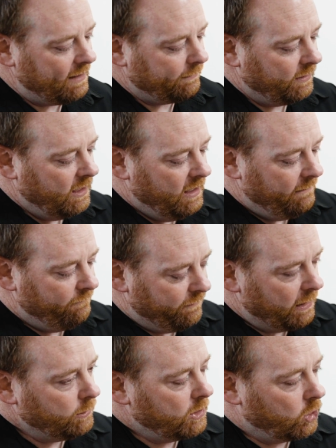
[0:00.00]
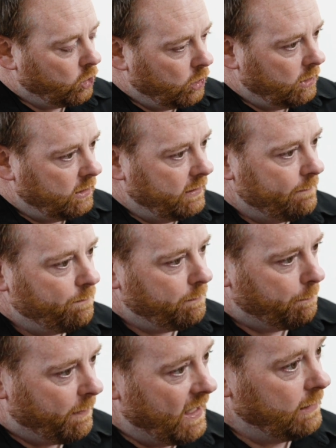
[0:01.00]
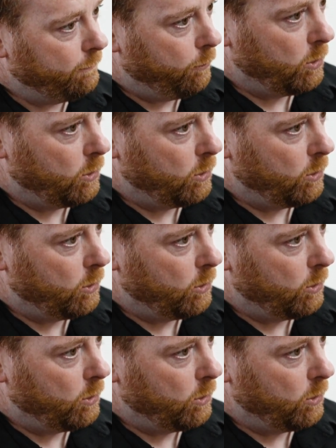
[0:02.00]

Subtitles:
having all of my teeth pulled, even